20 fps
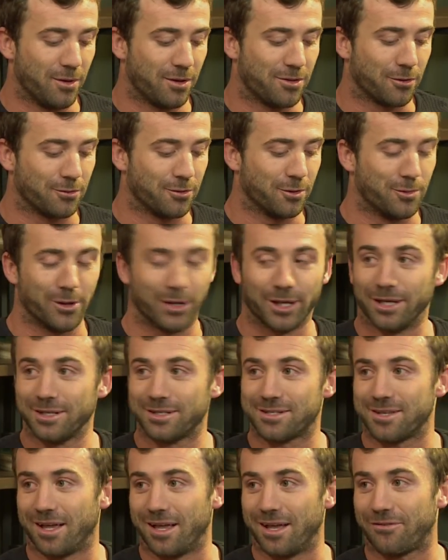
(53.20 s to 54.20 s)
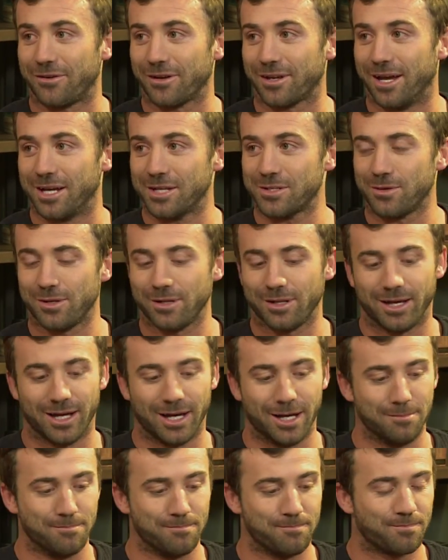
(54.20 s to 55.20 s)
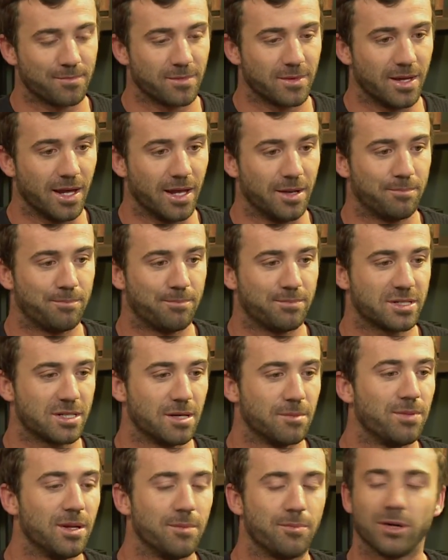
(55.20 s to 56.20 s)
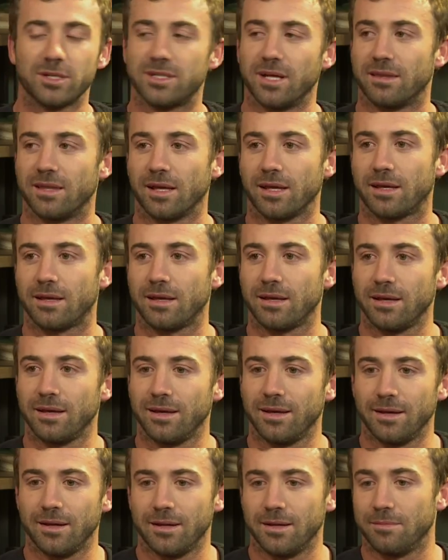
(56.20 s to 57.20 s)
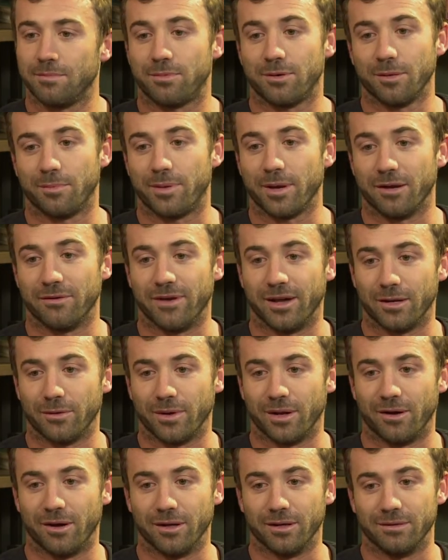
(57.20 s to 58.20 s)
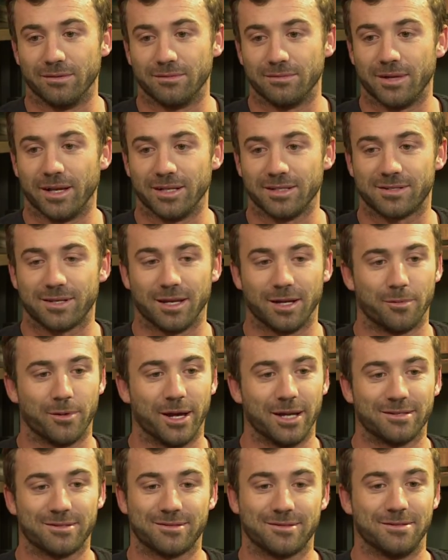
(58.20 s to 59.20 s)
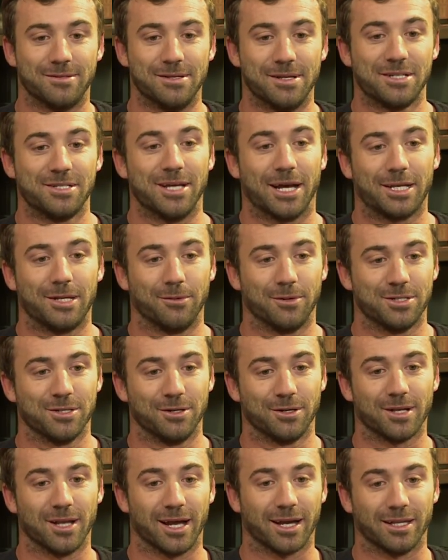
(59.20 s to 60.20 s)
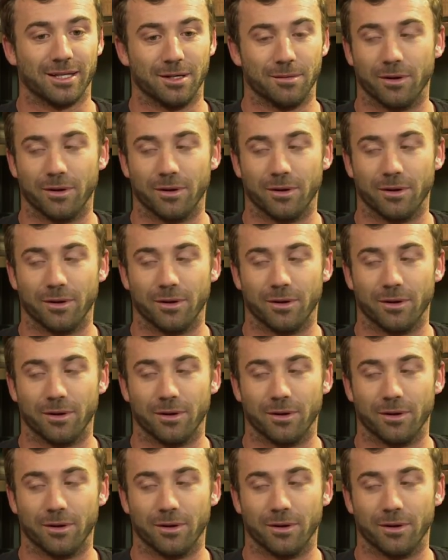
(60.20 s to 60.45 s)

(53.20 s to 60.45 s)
We thought we'd bring it into South Africa as well. Nice. And simply put, I think, put a pair of underwear on and celebrate exactly what you look like